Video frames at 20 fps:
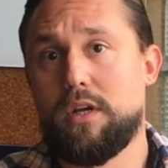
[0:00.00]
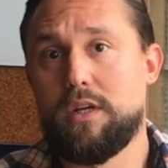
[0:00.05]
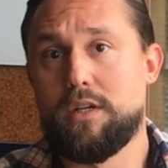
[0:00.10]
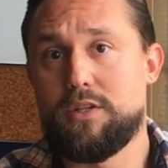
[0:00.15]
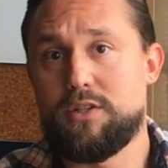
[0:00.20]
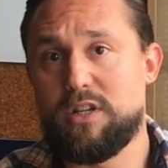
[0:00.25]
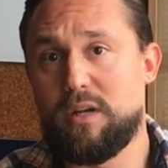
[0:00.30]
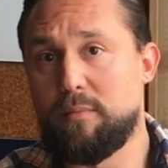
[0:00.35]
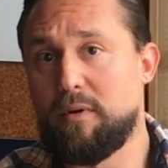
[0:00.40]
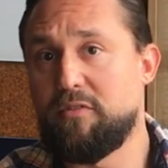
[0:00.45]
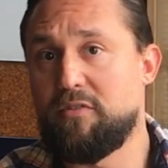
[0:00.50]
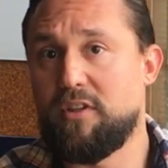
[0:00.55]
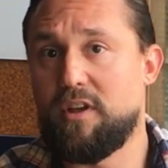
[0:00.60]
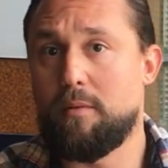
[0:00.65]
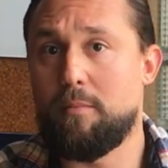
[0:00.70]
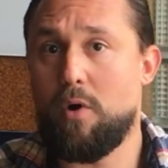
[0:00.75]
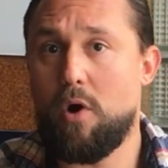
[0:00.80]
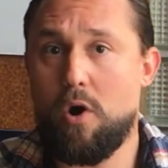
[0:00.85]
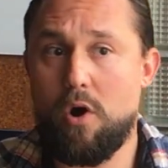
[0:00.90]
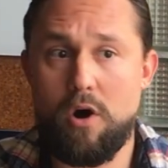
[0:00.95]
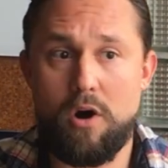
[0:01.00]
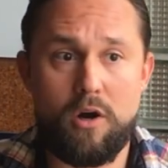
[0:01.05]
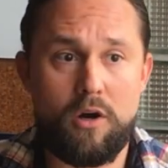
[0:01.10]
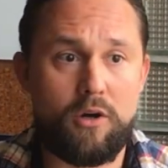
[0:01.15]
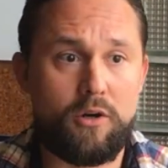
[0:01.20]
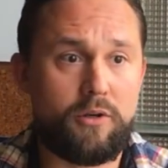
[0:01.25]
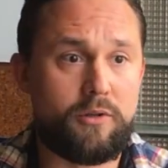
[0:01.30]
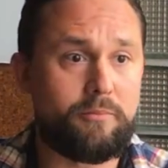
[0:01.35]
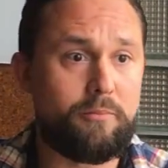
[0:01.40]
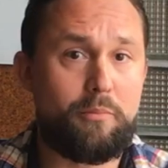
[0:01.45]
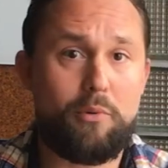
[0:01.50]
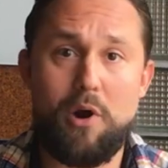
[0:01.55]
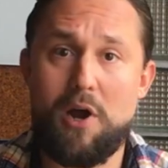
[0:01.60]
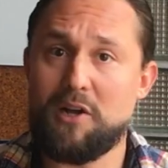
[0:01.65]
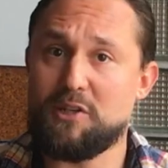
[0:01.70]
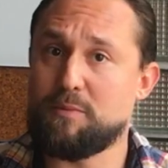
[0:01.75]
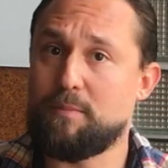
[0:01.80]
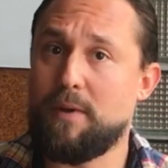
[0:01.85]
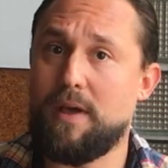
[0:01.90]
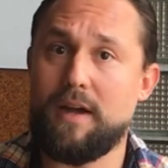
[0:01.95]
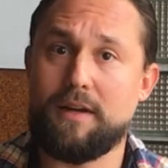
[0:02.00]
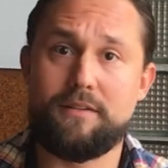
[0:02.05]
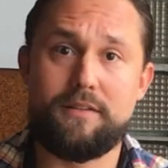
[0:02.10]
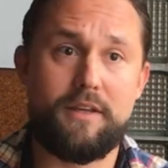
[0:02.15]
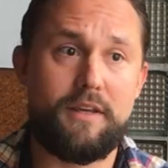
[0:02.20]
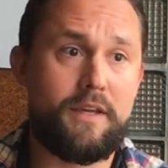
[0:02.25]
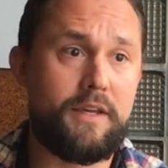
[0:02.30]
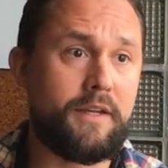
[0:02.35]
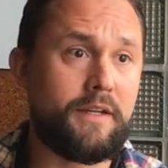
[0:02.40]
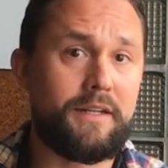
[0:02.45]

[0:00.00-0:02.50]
Some of them are prospecting